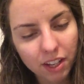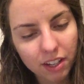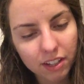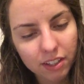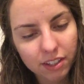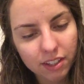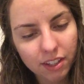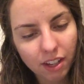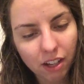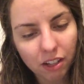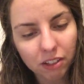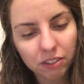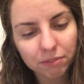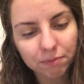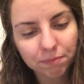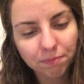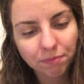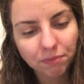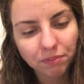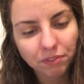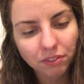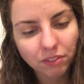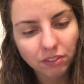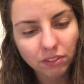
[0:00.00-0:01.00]
So
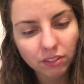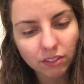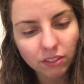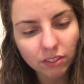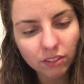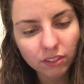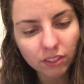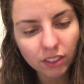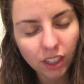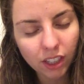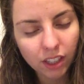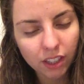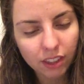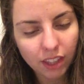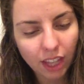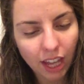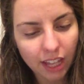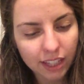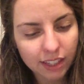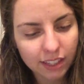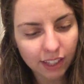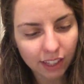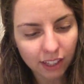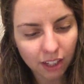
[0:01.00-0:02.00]

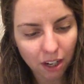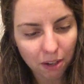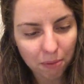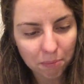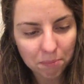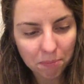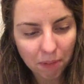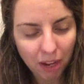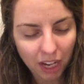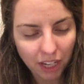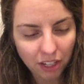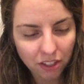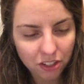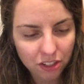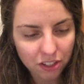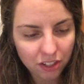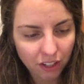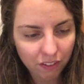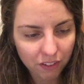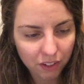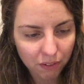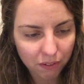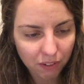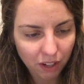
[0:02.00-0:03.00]
that's like our main
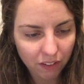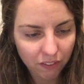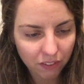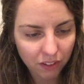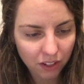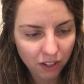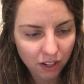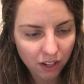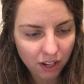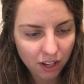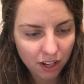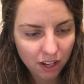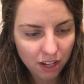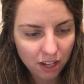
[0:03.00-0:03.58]
shift or whatever.